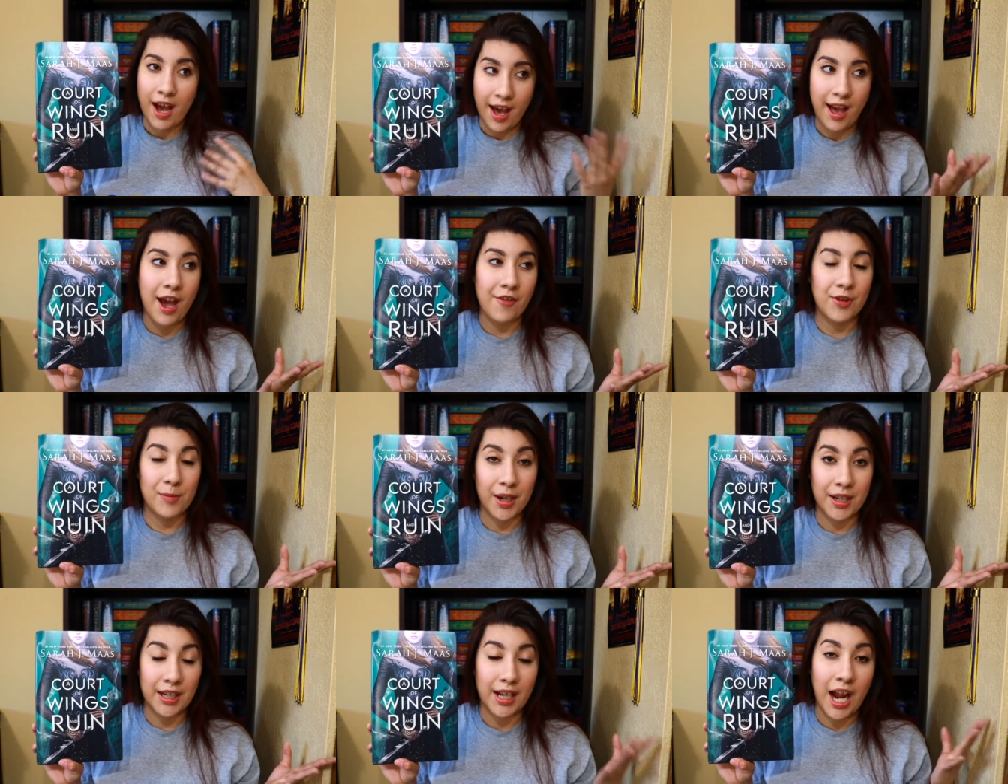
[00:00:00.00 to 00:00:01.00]
I have the
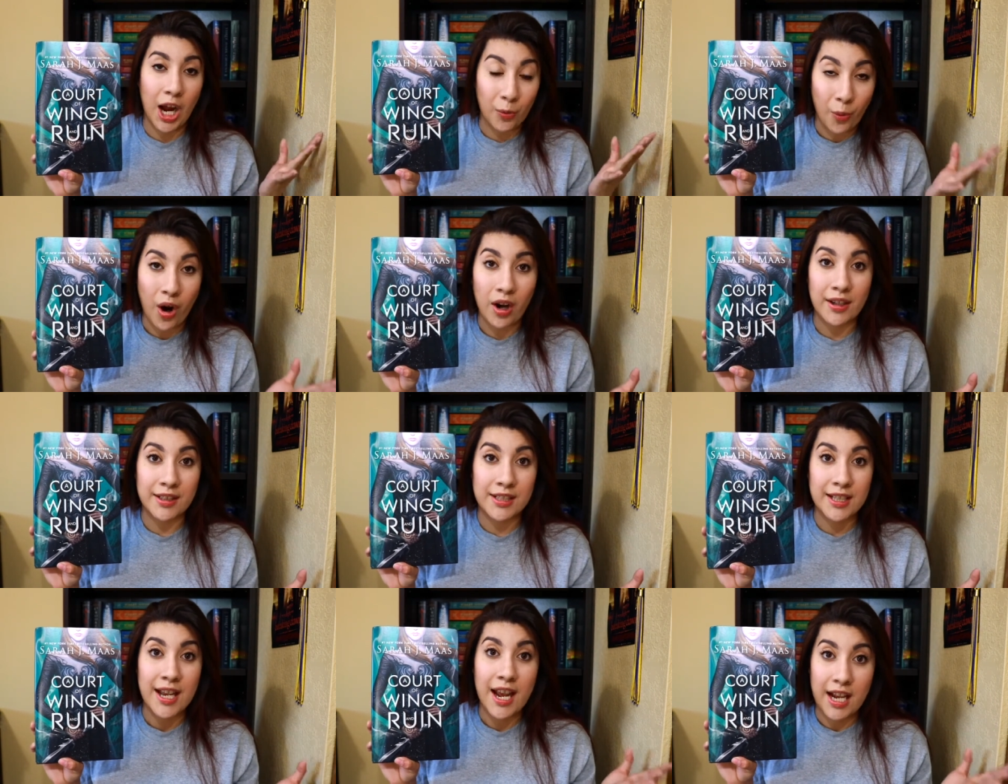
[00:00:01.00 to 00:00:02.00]
money, I want
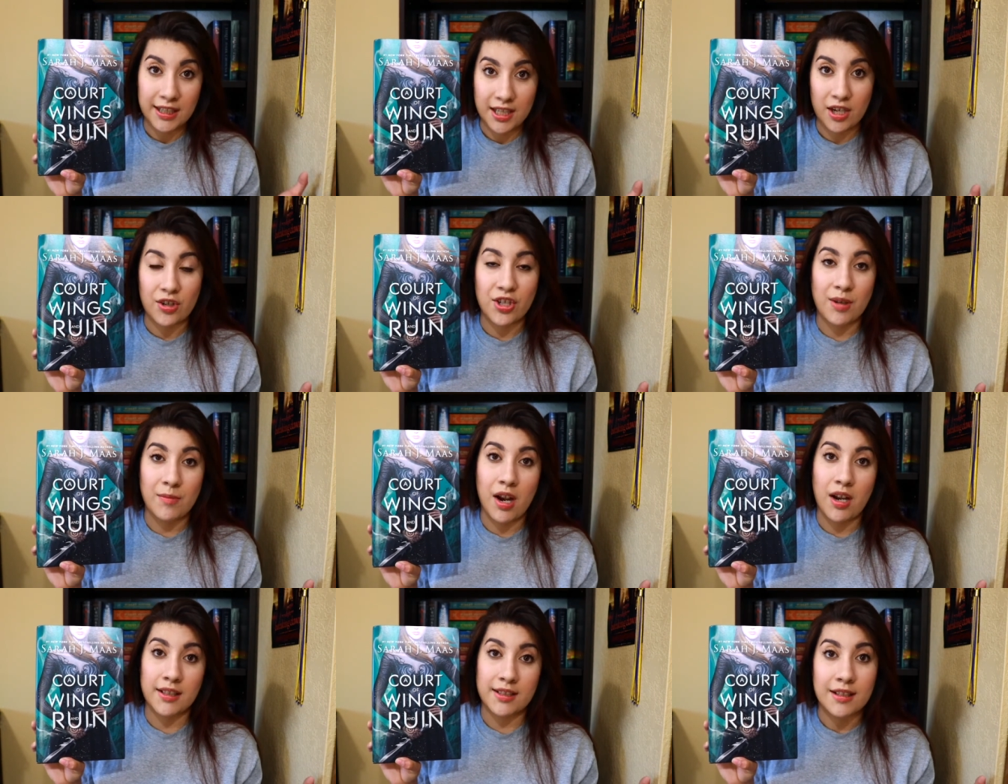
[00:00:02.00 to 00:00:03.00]
a Sarah J.
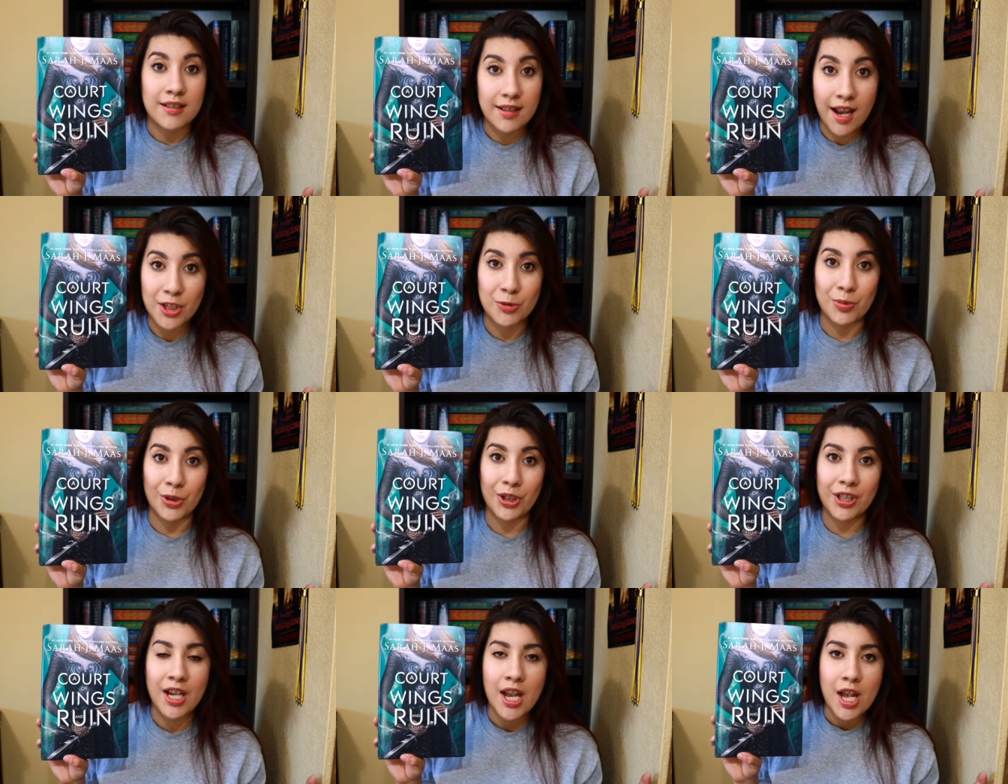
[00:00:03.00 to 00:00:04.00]
Maas signed
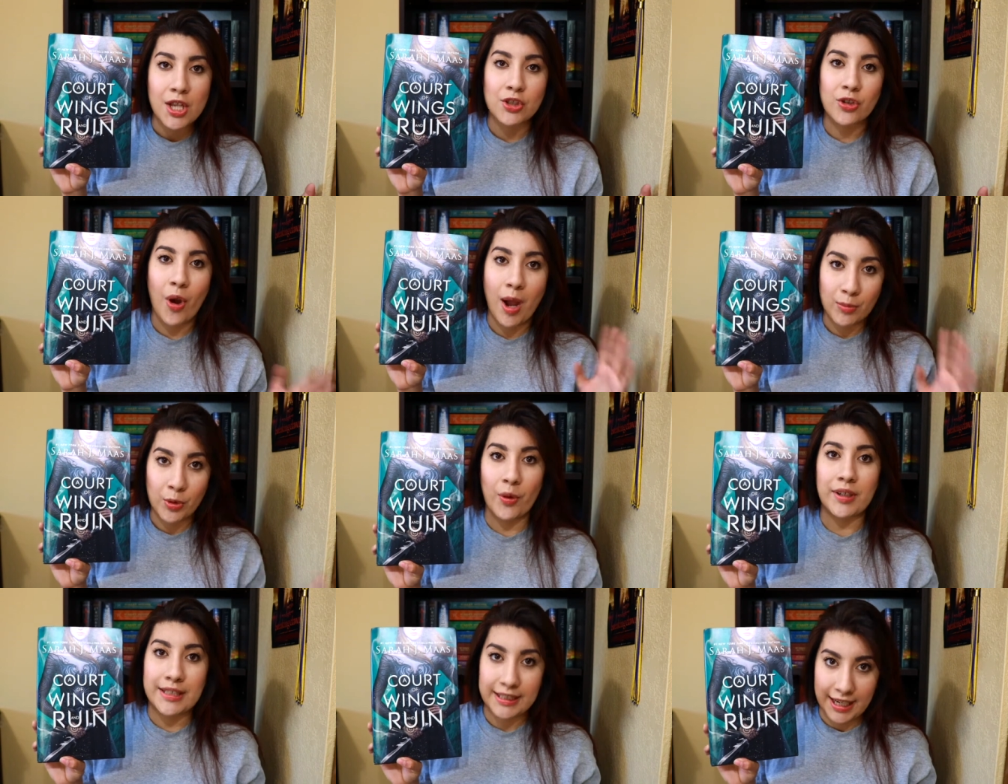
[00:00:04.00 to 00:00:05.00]
book, so I'm
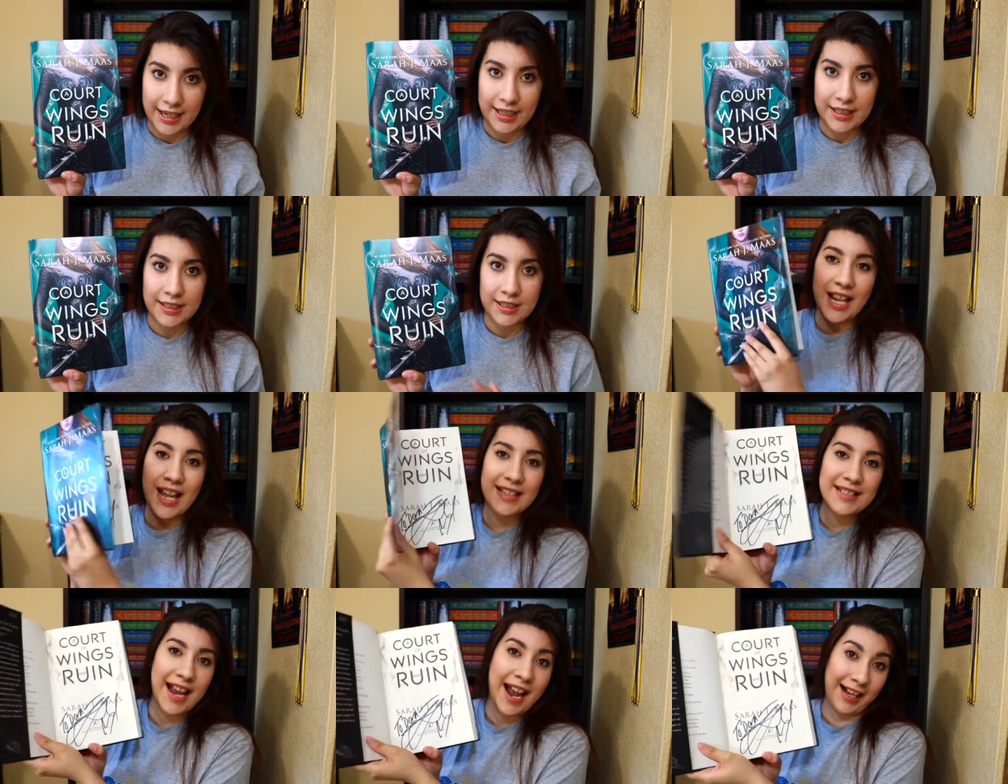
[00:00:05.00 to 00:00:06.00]
going to get it.
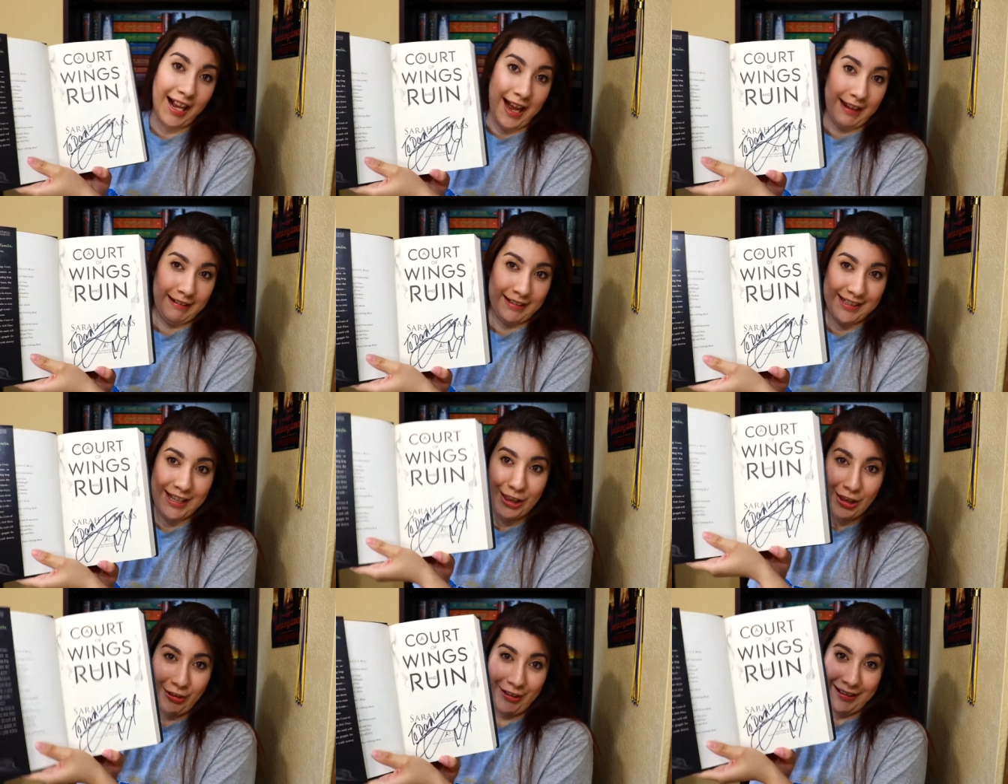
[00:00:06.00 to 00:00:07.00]
And I got it.
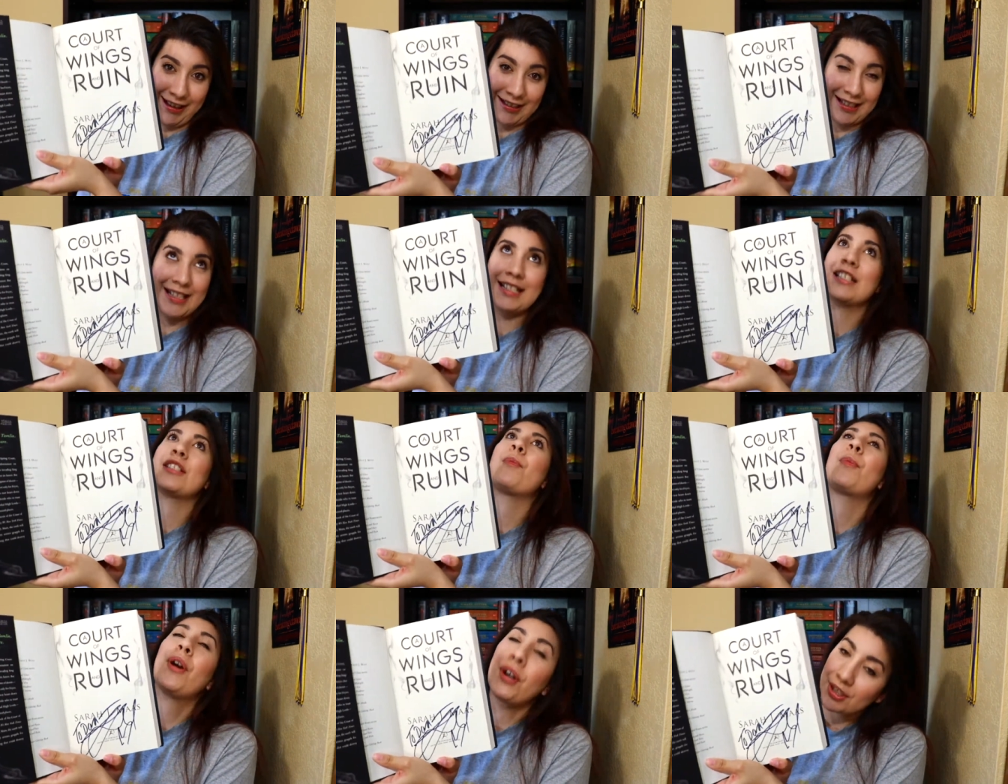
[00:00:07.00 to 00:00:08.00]
Look at that. It is
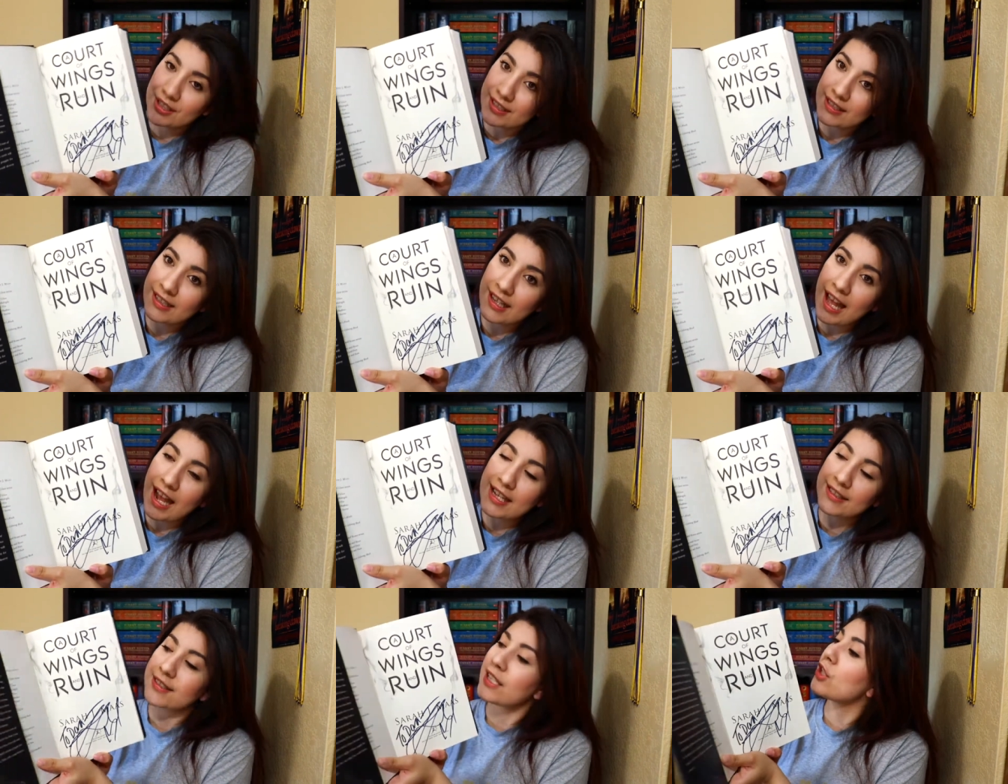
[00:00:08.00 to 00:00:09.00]

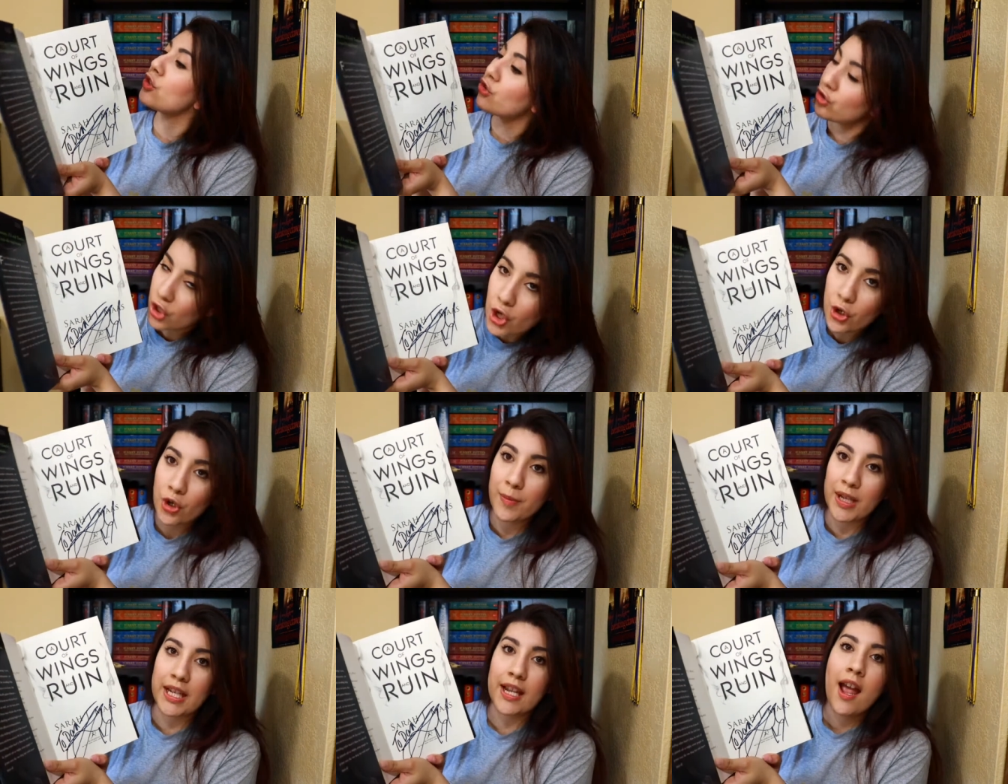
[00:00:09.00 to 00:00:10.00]
personalized to
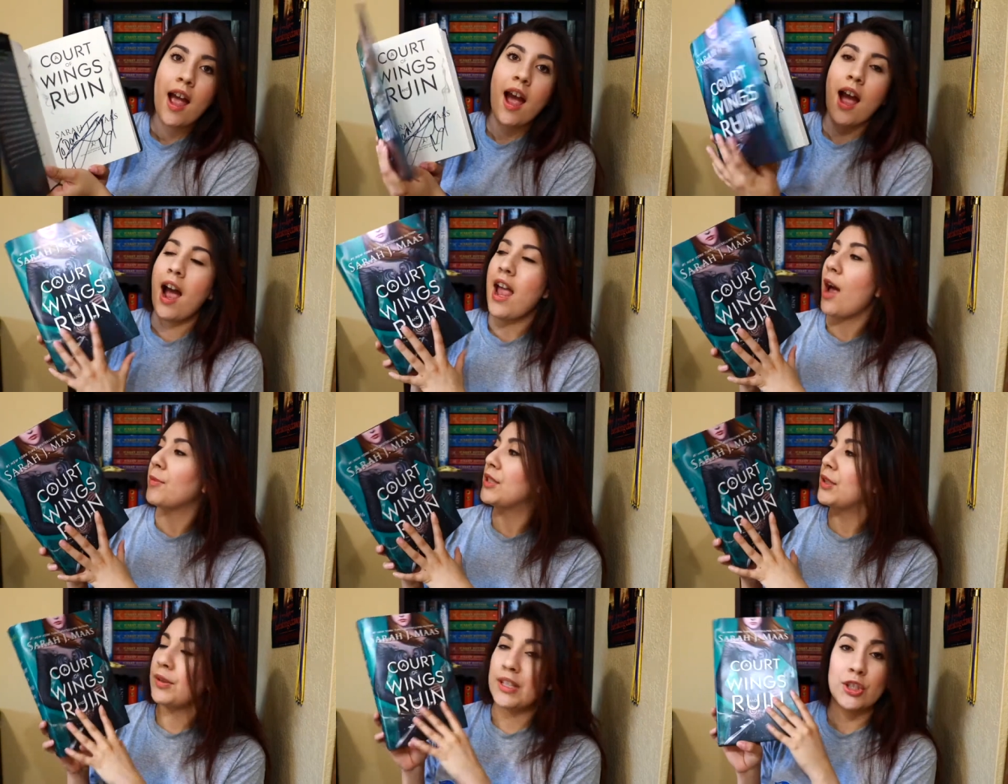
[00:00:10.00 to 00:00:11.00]
me. I
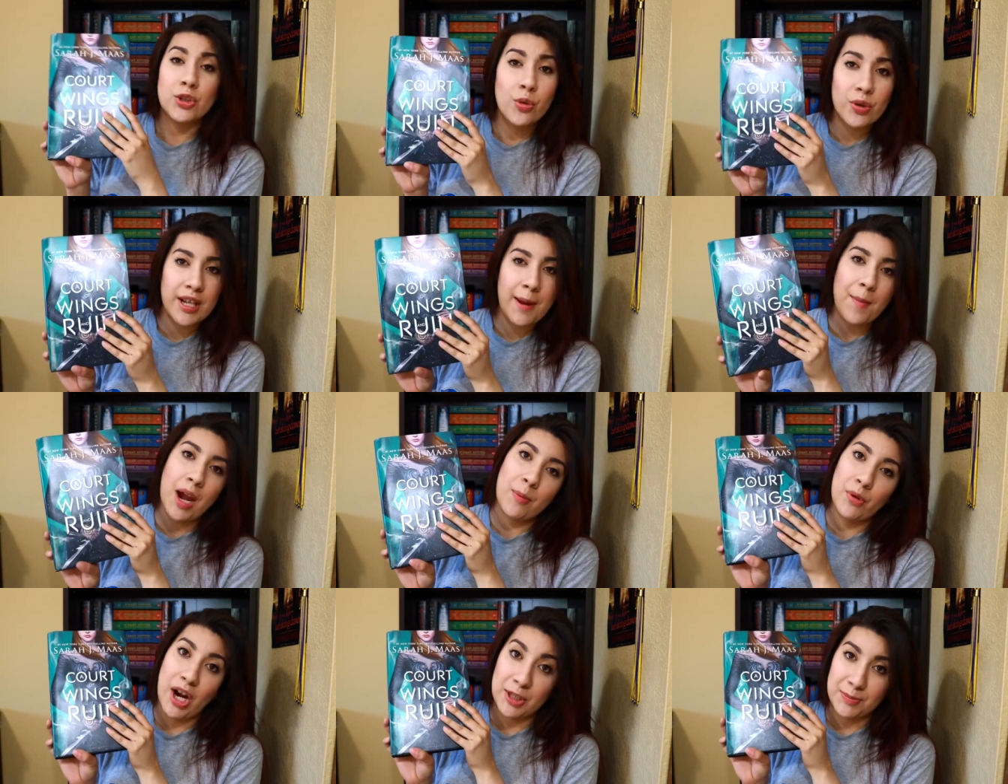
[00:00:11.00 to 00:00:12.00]
absolutely adored it, my
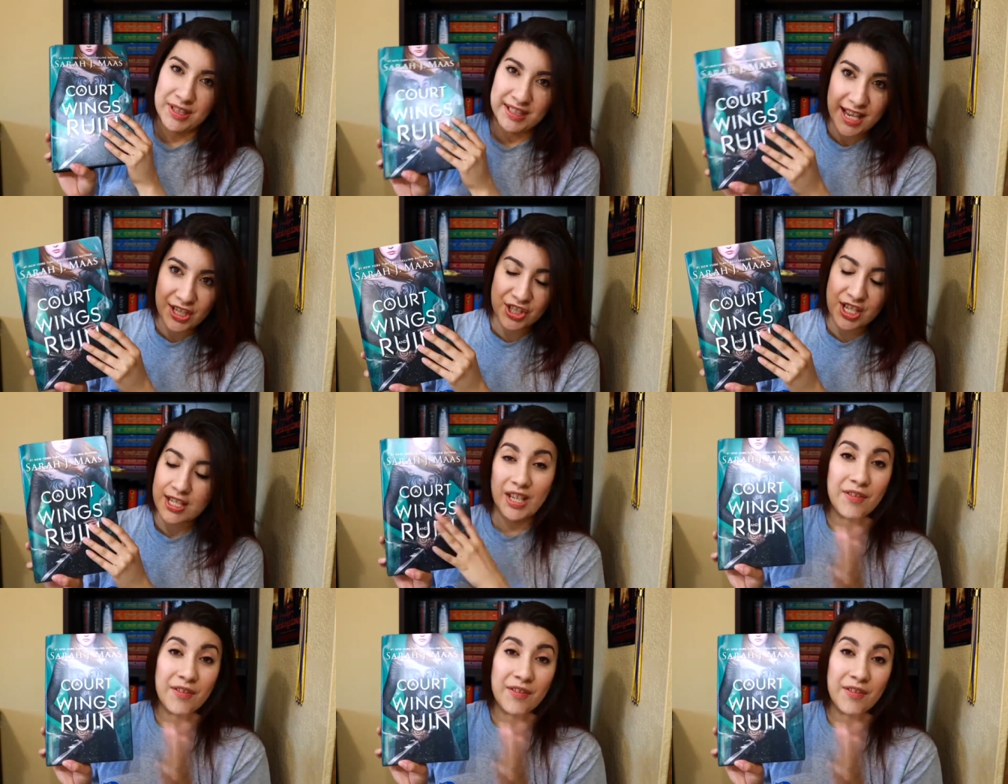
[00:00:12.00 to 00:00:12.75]
prized possession.